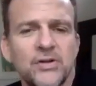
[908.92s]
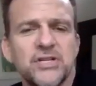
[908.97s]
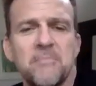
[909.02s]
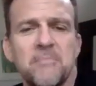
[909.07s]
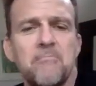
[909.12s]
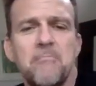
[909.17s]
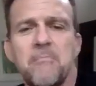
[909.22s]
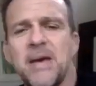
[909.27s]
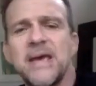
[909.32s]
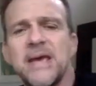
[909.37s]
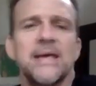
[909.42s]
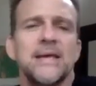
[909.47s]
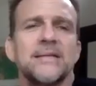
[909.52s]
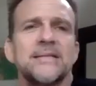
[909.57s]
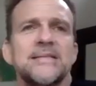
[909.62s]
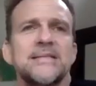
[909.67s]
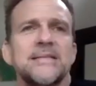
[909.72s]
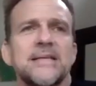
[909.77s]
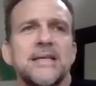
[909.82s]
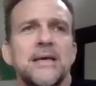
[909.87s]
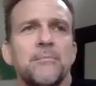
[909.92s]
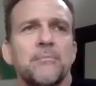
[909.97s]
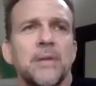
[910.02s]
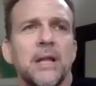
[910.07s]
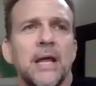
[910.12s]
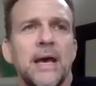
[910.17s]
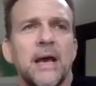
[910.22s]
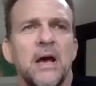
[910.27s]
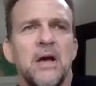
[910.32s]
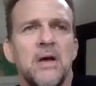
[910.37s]
to make it seem
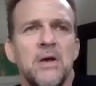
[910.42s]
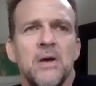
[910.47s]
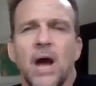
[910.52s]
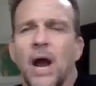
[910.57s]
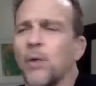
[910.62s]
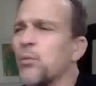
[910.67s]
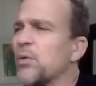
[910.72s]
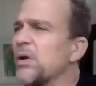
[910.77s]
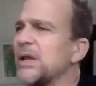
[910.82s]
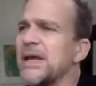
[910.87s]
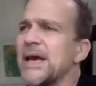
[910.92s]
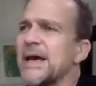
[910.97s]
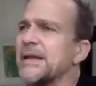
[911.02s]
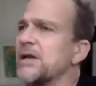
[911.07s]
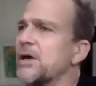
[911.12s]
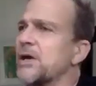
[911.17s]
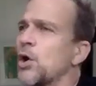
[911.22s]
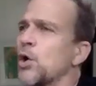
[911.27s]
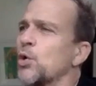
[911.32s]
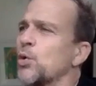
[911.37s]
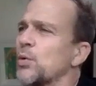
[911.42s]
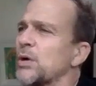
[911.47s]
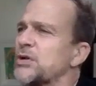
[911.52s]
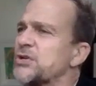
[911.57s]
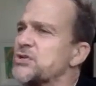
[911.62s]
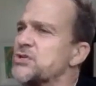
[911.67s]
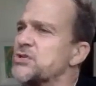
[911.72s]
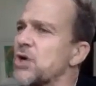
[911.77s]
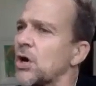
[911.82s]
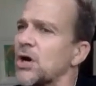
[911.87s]
like I really had to go to a
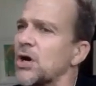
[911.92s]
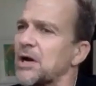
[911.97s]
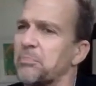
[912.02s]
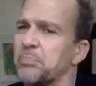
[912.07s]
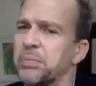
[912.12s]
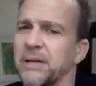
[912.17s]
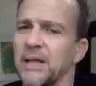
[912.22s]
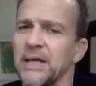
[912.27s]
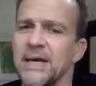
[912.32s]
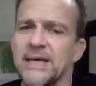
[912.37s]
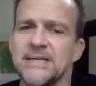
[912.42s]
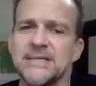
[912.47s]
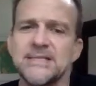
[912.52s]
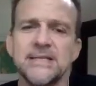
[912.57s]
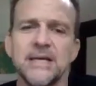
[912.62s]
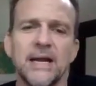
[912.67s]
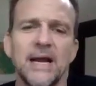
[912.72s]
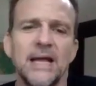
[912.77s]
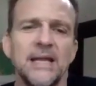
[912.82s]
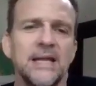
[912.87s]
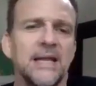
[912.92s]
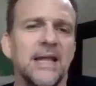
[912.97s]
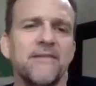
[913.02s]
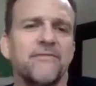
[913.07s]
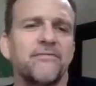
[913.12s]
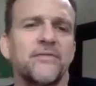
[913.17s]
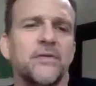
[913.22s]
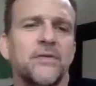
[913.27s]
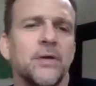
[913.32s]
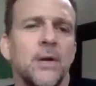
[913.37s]
dark place and I
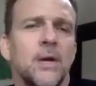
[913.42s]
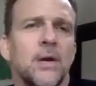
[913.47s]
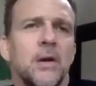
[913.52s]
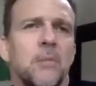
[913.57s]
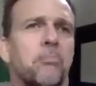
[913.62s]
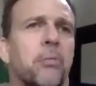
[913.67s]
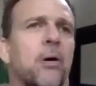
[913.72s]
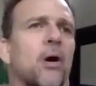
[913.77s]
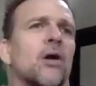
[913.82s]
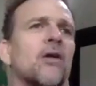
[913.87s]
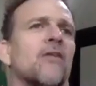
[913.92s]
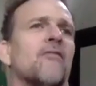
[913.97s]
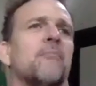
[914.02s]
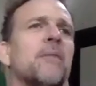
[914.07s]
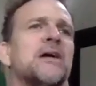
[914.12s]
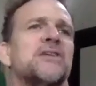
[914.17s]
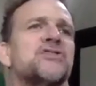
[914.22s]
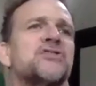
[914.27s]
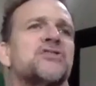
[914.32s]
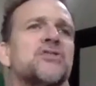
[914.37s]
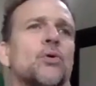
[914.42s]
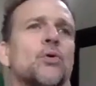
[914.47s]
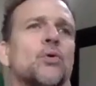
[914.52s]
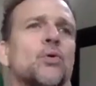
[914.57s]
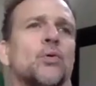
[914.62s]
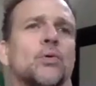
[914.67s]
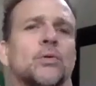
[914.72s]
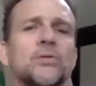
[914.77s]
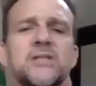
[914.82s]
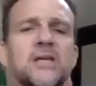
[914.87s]
left part of my
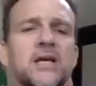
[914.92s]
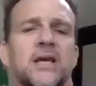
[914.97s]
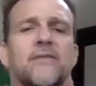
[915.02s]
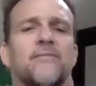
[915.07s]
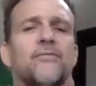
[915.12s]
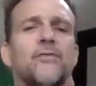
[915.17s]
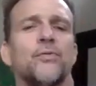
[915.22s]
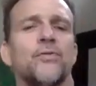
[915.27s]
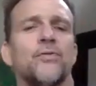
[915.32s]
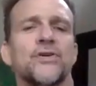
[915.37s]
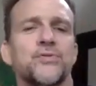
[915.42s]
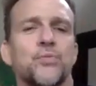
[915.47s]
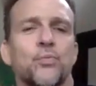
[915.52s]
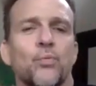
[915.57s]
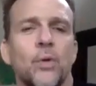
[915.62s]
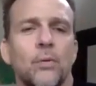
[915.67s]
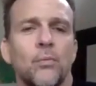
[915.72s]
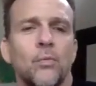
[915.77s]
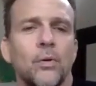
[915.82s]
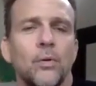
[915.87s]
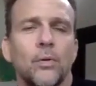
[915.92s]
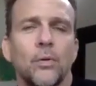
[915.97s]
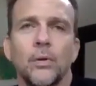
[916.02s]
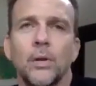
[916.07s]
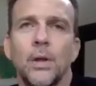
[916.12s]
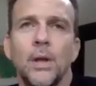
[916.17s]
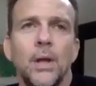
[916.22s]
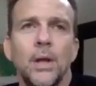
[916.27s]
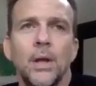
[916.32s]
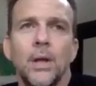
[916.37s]
soul to give you this r- role.
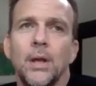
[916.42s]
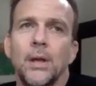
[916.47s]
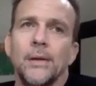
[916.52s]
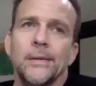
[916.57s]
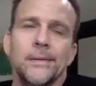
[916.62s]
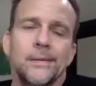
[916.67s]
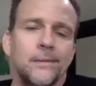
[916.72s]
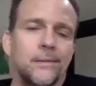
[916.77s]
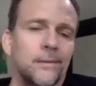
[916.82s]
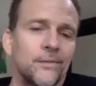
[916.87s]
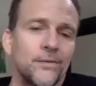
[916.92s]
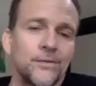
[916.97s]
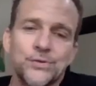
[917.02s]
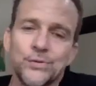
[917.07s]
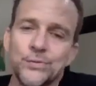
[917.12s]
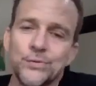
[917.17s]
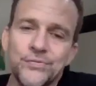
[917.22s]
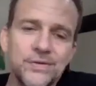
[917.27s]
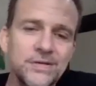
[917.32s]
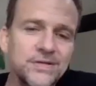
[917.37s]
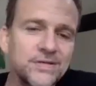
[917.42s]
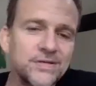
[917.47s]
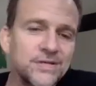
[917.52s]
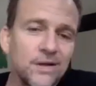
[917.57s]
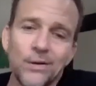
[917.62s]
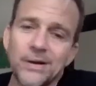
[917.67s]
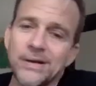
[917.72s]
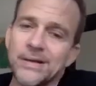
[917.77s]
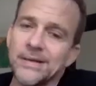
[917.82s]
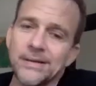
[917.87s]
The truth is,
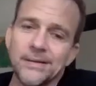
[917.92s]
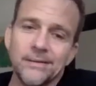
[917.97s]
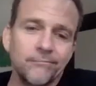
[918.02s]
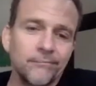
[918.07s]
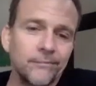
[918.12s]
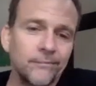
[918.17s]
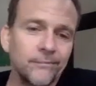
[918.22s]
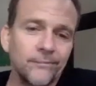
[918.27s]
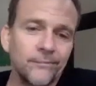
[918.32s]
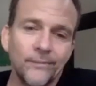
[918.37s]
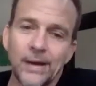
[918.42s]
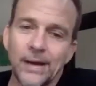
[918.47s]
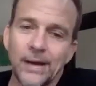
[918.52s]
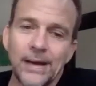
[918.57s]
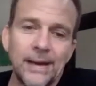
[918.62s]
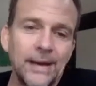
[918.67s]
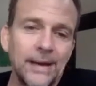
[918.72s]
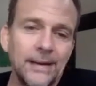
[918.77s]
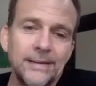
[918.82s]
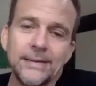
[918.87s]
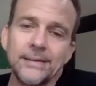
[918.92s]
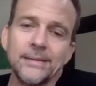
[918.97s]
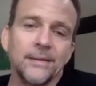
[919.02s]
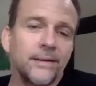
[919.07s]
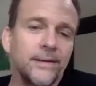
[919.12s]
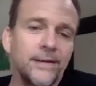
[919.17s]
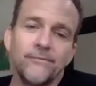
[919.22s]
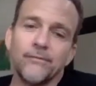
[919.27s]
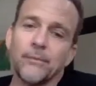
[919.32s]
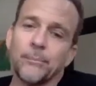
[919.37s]
no, I didn't. I, I didn't
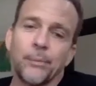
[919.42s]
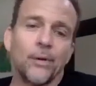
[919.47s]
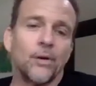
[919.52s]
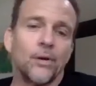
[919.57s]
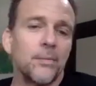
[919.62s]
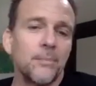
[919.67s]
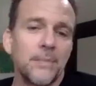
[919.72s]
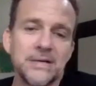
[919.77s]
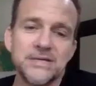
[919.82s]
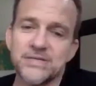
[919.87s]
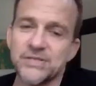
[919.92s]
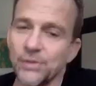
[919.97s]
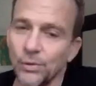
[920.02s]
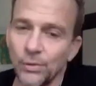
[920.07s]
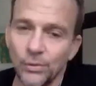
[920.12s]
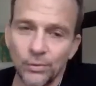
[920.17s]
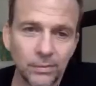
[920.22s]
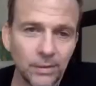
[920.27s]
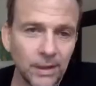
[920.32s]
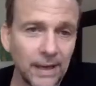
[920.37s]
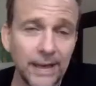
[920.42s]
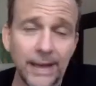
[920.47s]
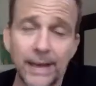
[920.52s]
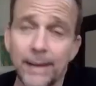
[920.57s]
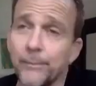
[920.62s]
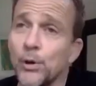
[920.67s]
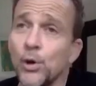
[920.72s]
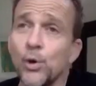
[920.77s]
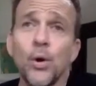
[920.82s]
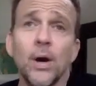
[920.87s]
leave a part of my soul. I
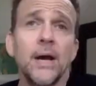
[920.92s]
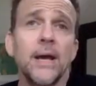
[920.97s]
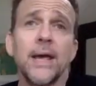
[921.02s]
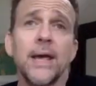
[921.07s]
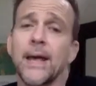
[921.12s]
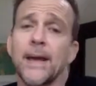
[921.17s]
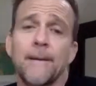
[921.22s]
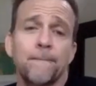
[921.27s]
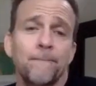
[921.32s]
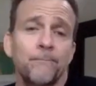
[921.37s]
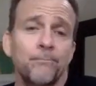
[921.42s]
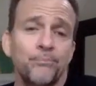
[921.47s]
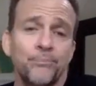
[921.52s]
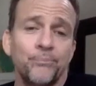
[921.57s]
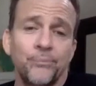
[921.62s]
am who I am.